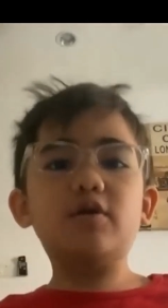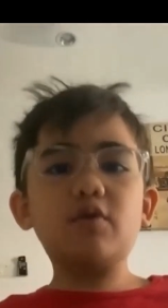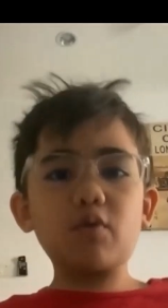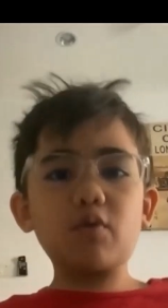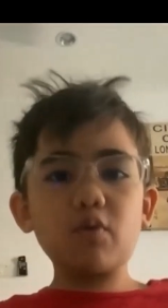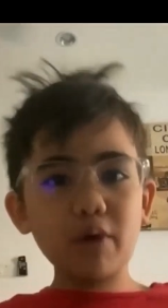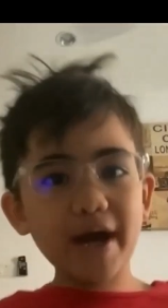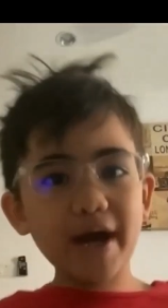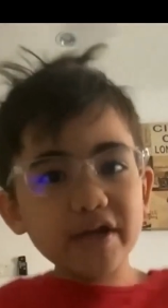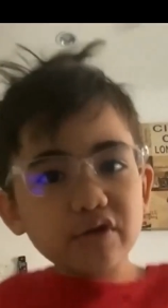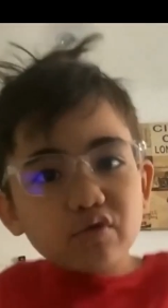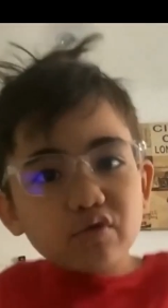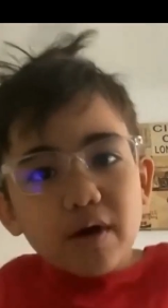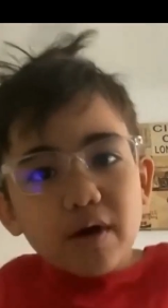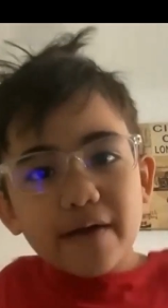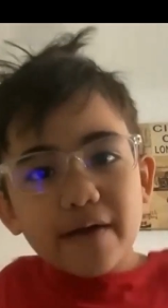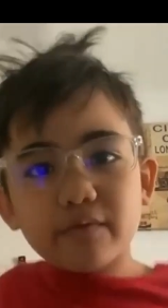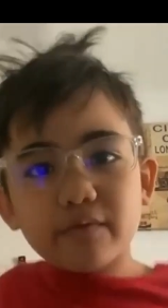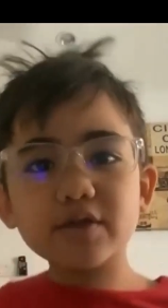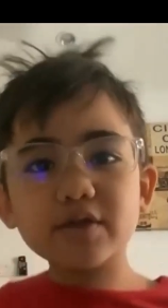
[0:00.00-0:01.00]
Why do
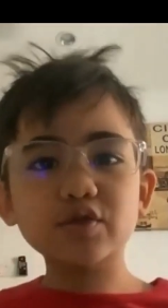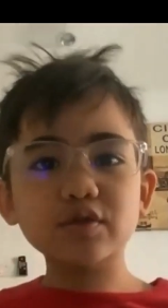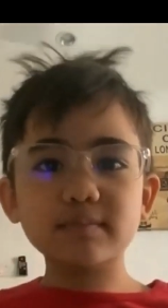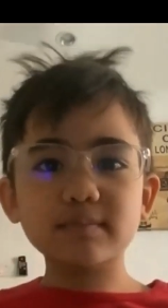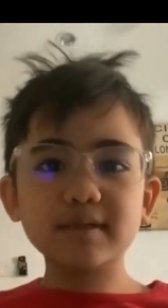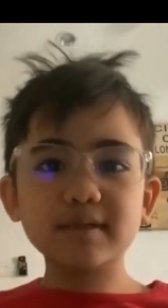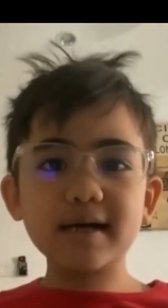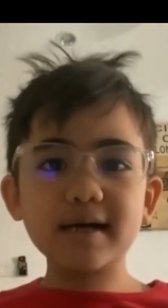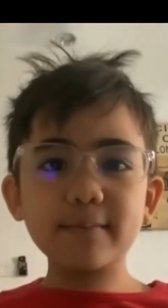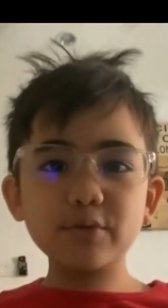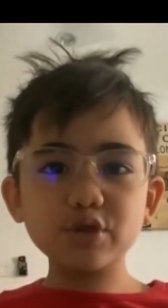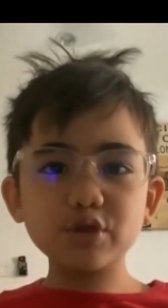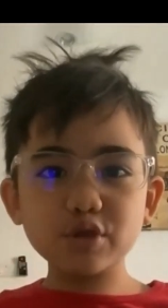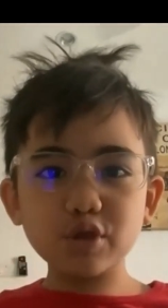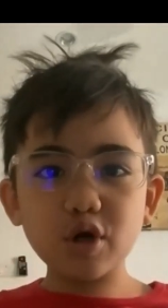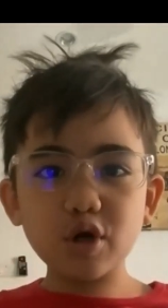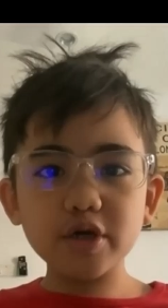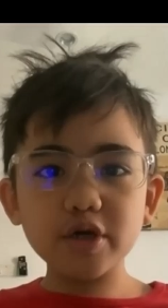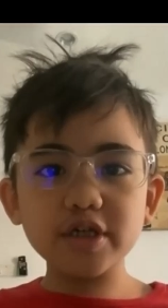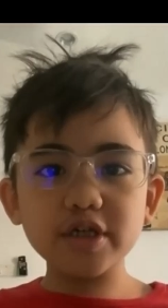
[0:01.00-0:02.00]
I want to become a
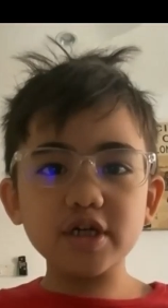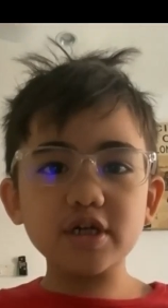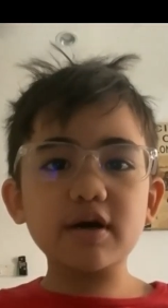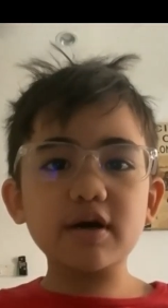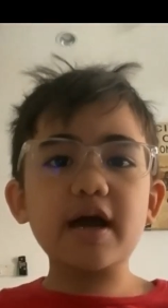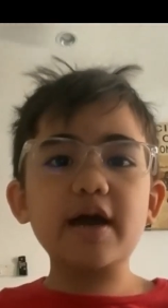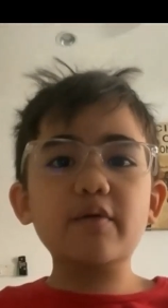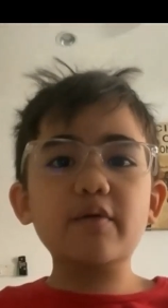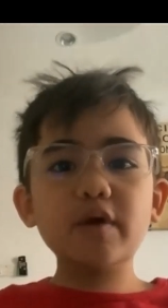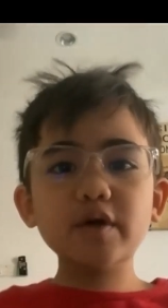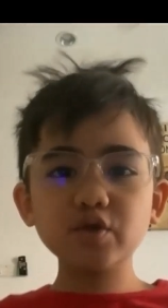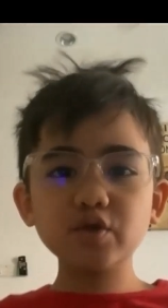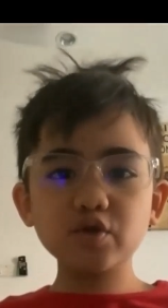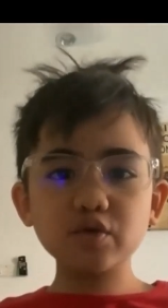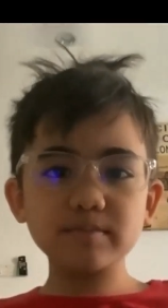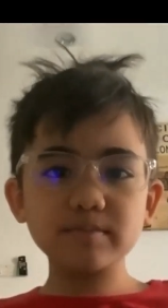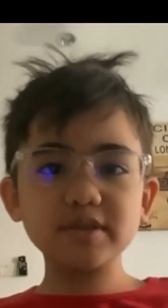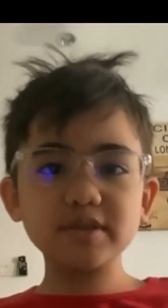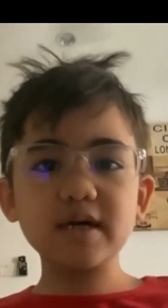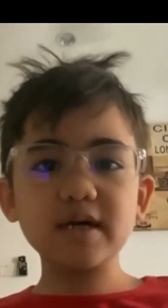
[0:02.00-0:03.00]
lawyer? I want to
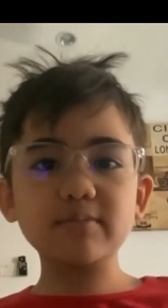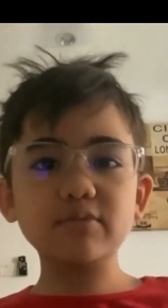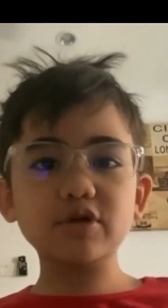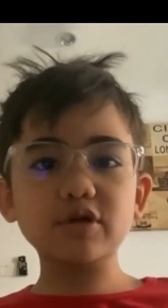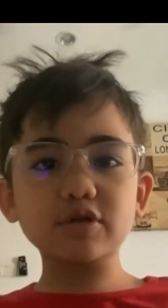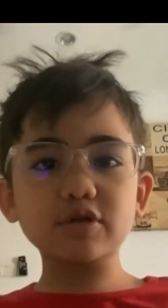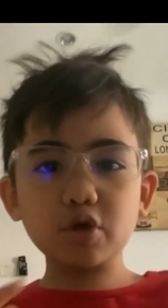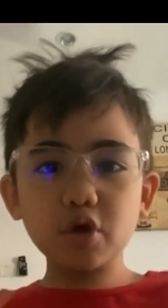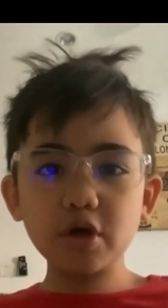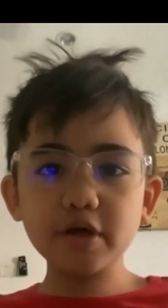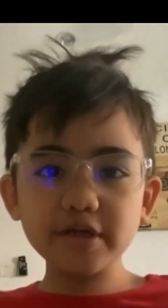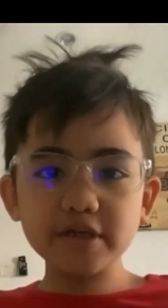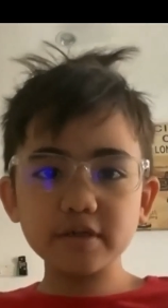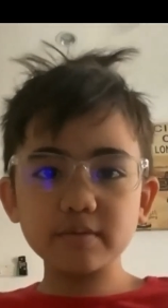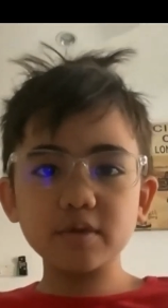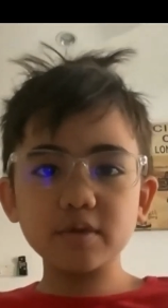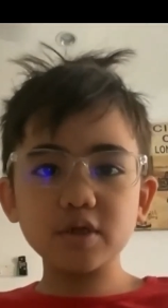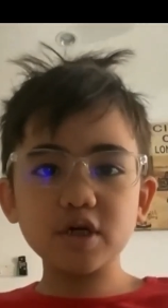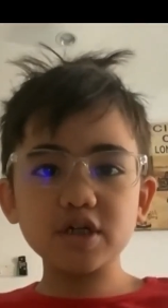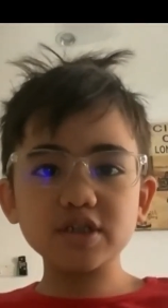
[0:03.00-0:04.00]
become a lawyer
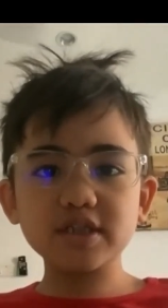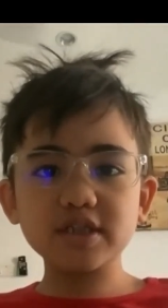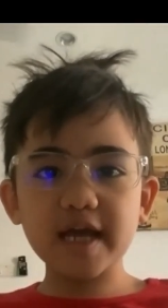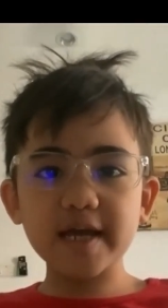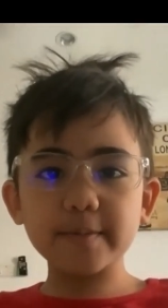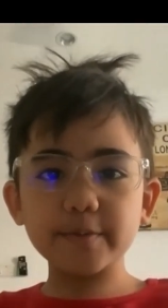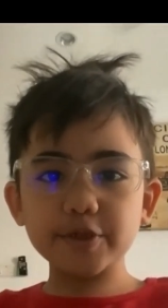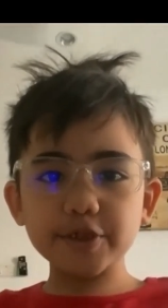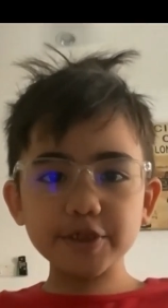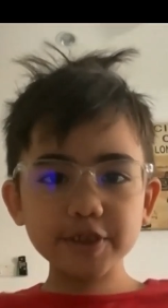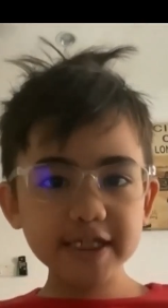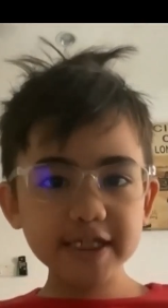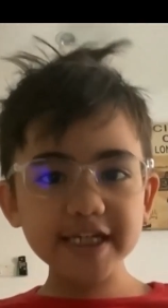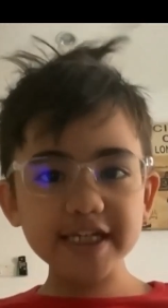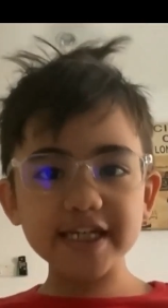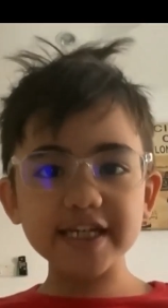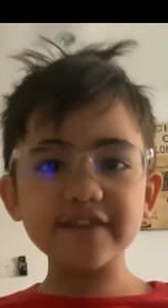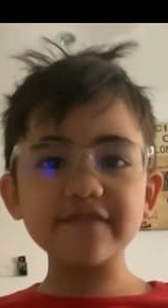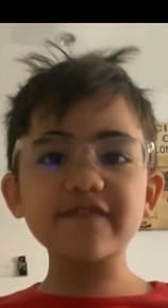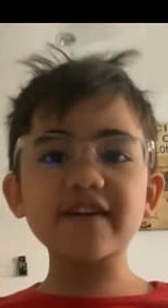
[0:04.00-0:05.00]
because I
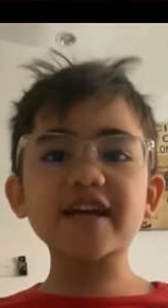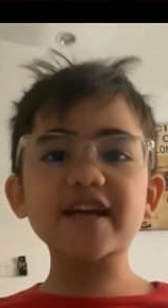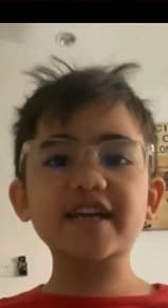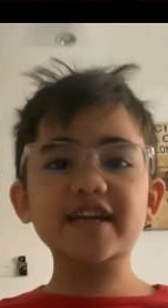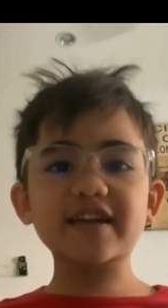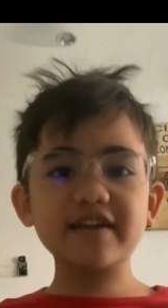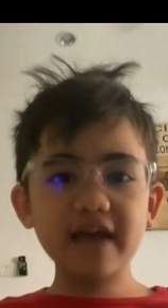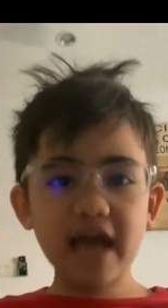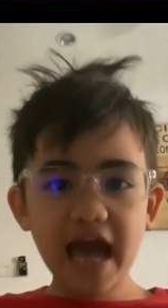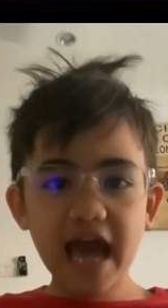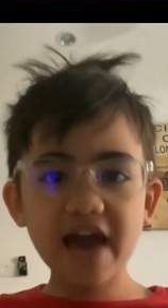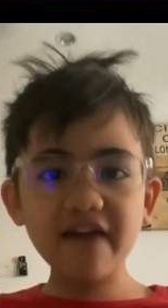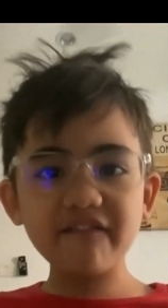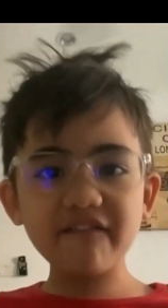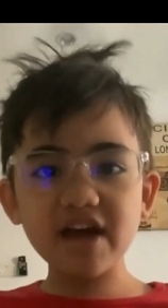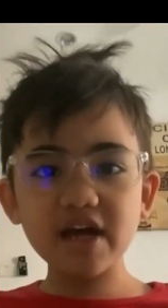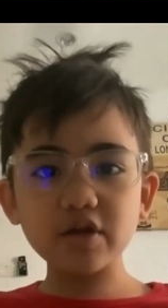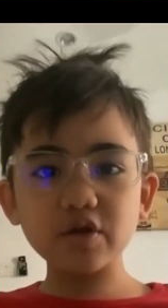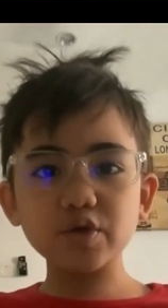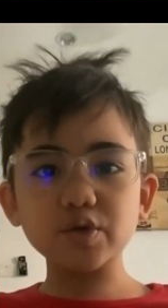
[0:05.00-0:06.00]
believe I can add
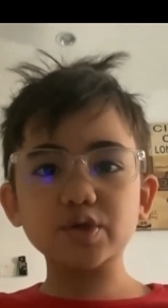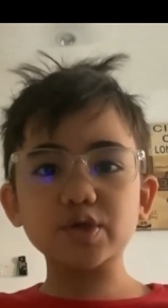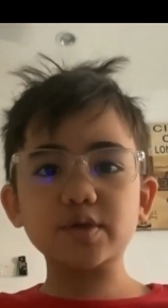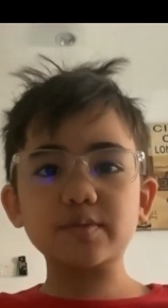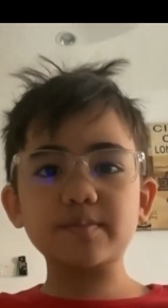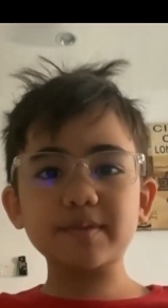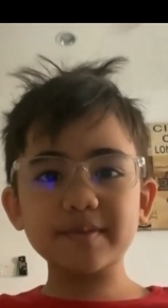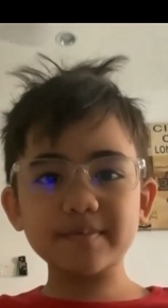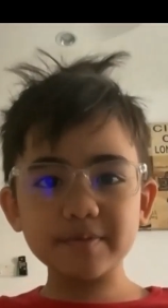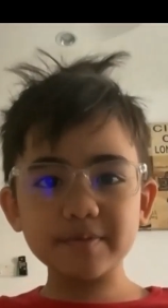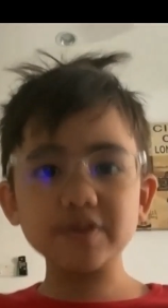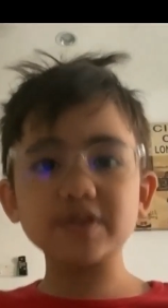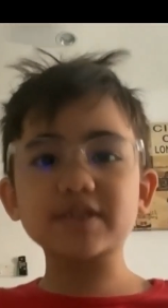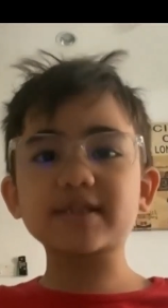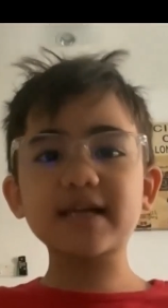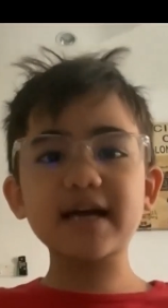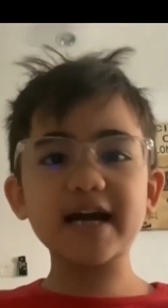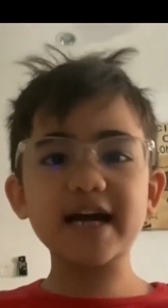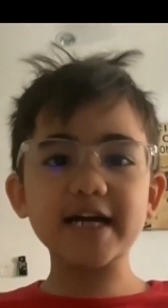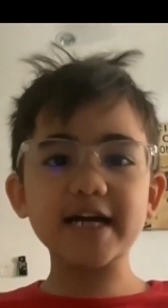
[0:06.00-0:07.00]
value to people's
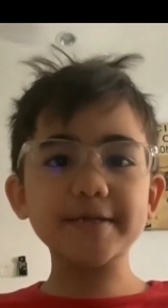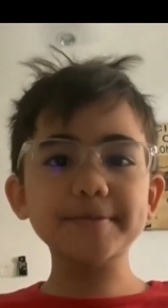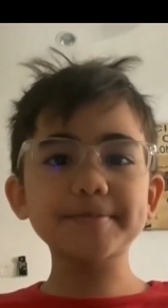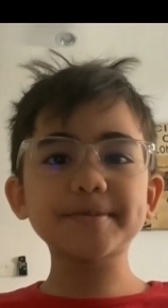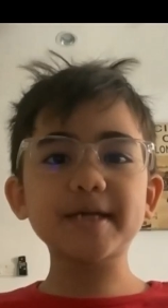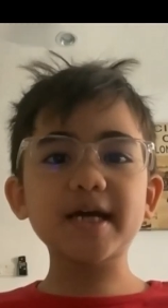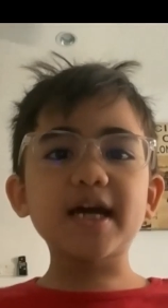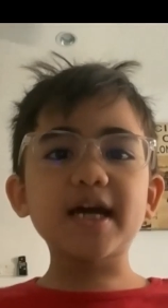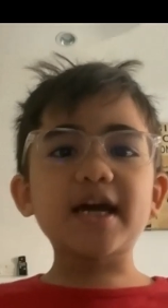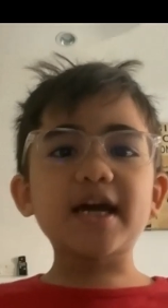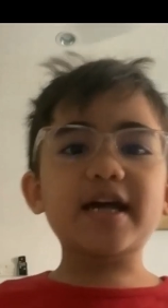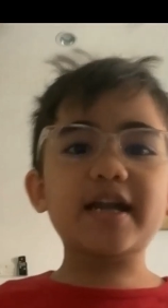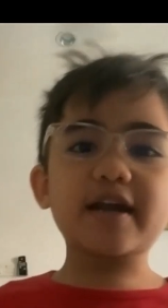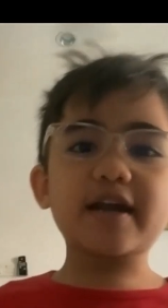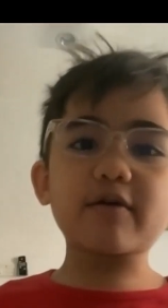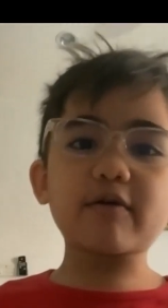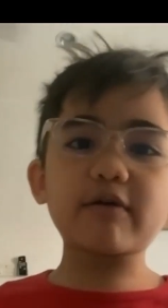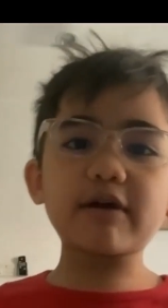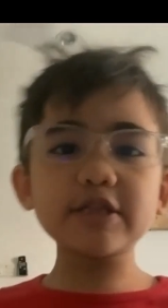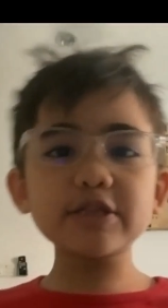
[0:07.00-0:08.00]
lives, and
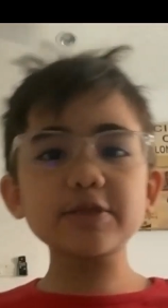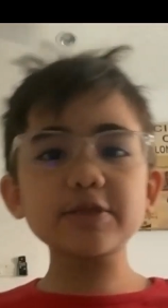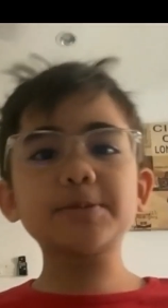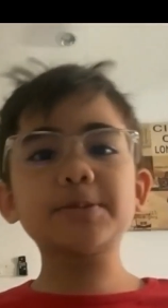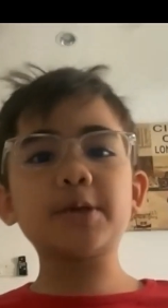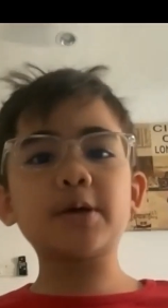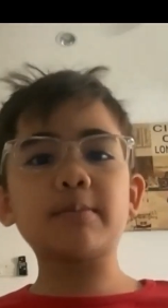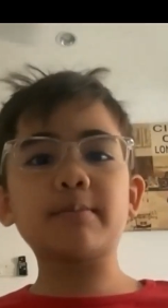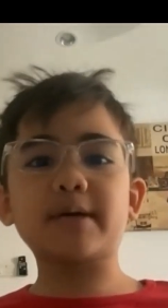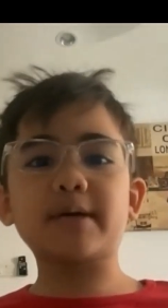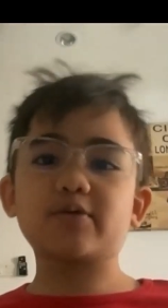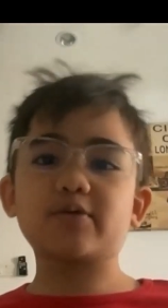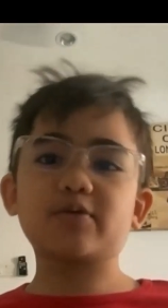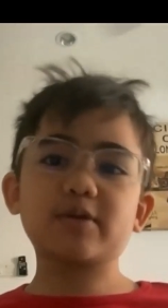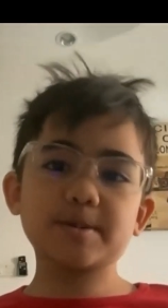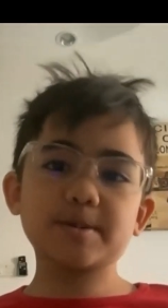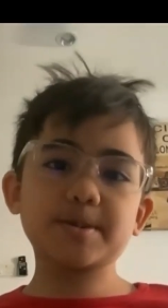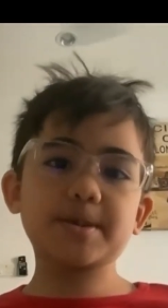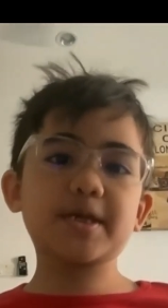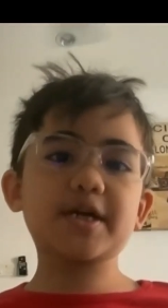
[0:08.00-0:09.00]
I want to follow my
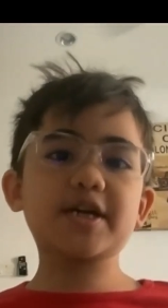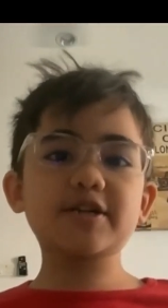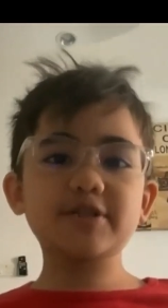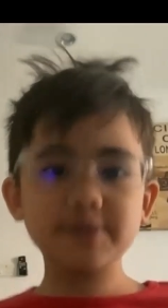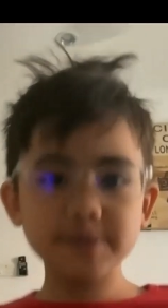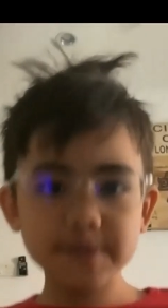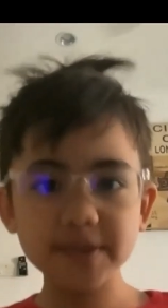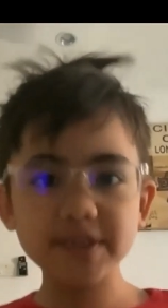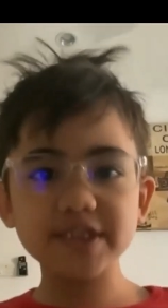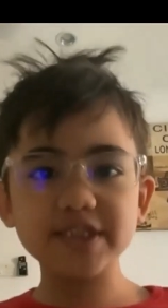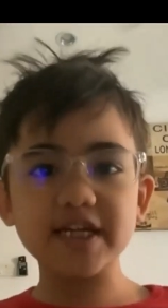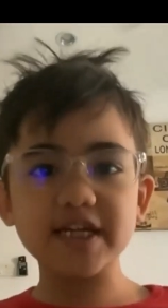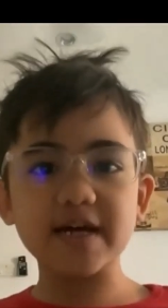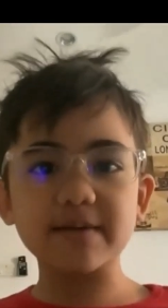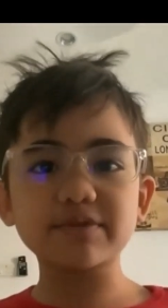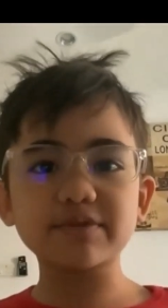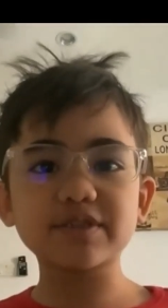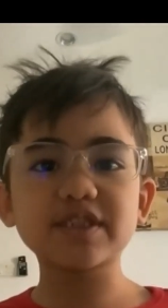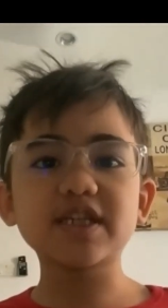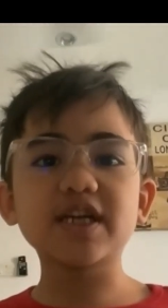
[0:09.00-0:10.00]
grandfather's
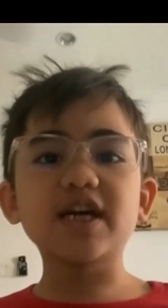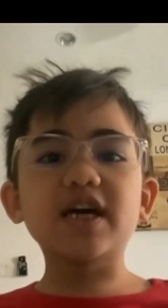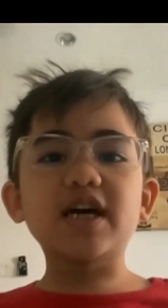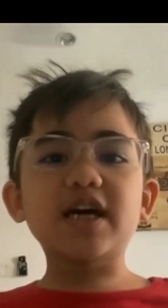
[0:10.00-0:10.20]
footsteps.